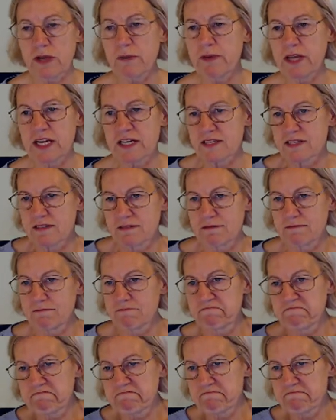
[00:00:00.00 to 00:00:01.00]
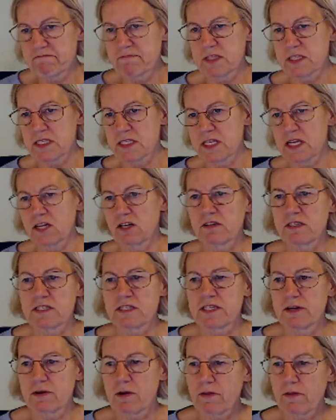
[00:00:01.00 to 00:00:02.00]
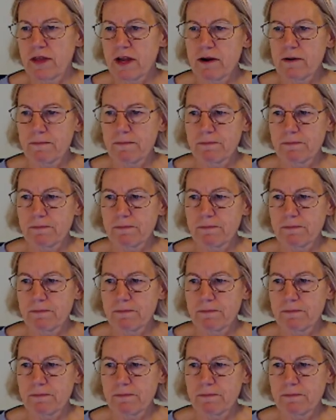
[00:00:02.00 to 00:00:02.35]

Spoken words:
because the signal is 0 there.